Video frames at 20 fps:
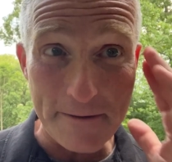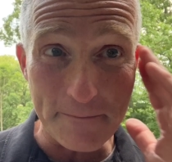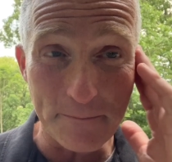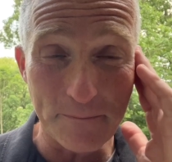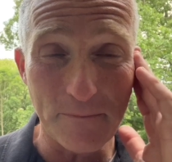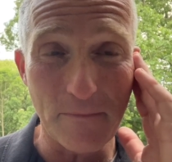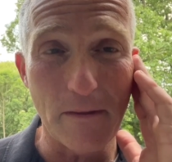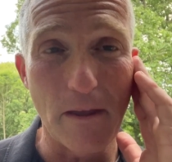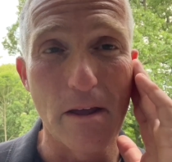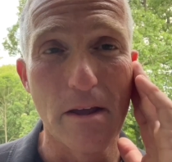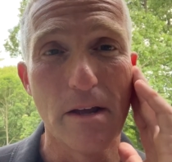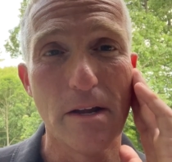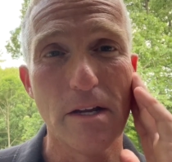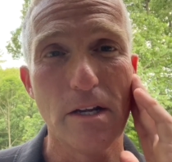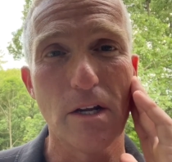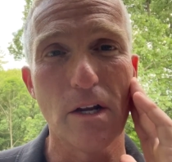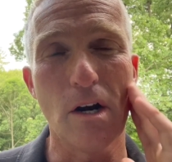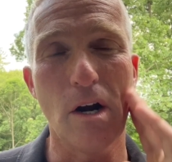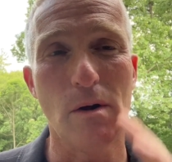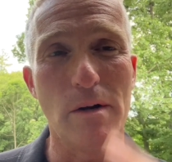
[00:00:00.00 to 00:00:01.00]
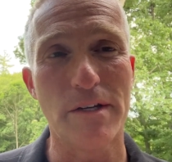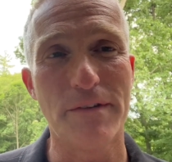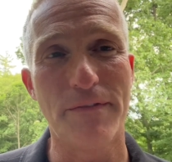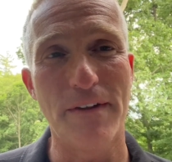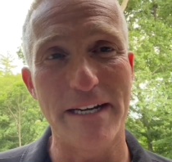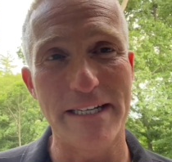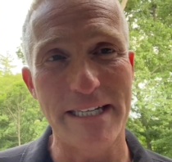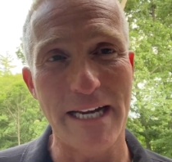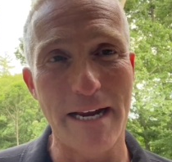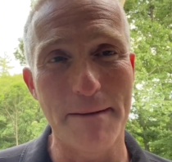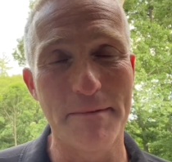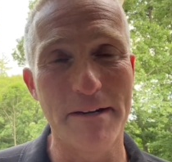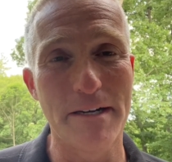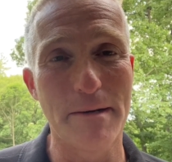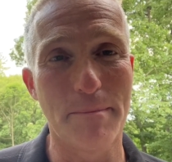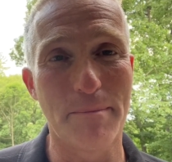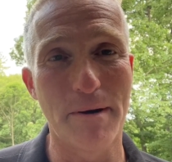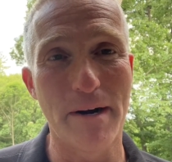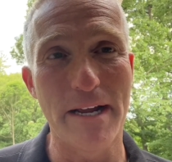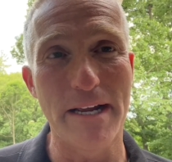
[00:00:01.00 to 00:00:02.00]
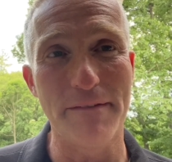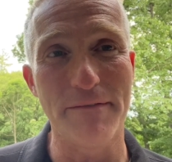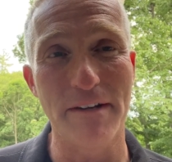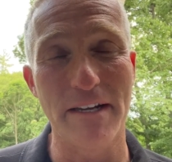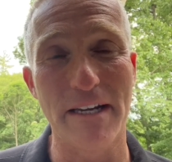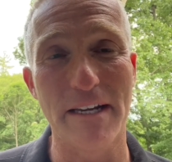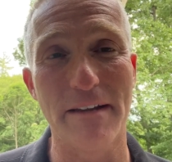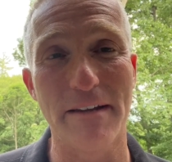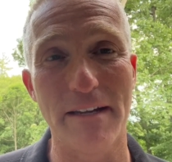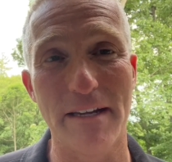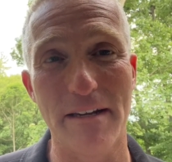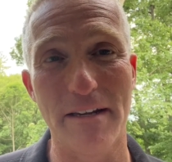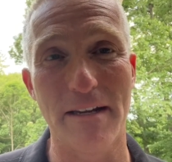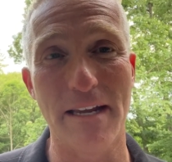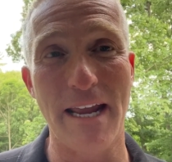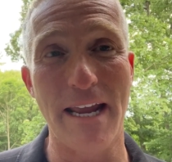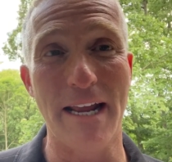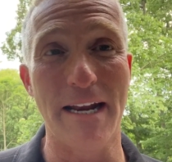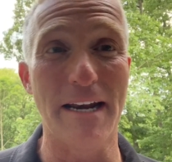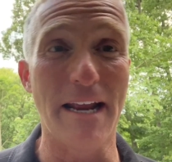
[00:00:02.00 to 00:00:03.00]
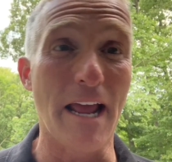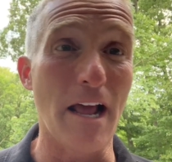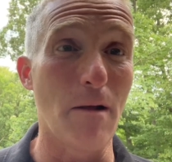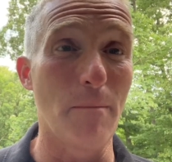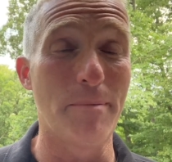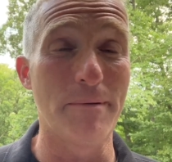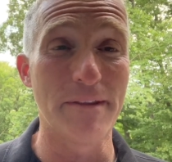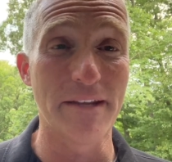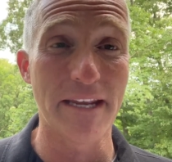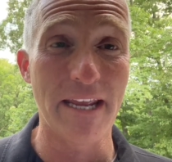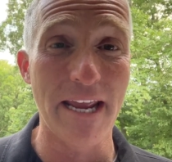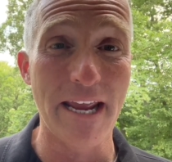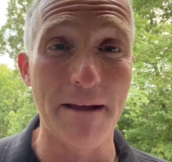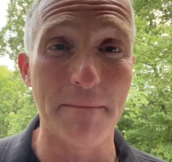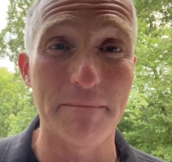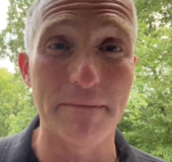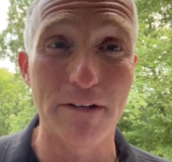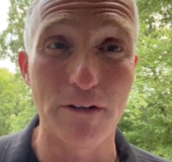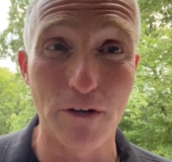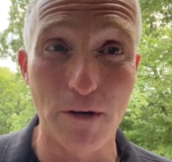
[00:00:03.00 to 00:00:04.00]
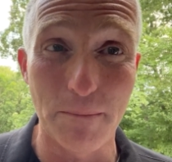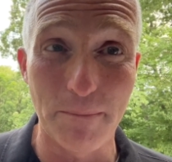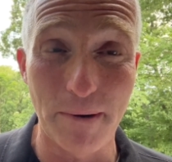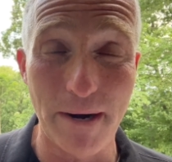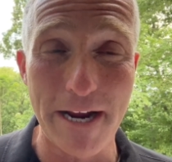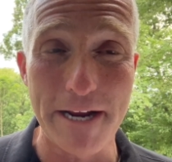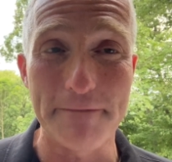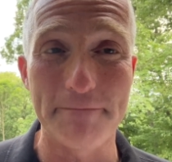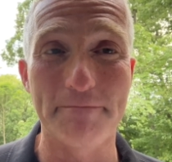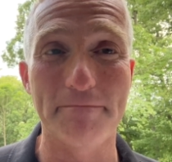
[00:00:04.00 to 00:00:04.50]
You can always fit time into pray. you can't help in the camp, you can pray.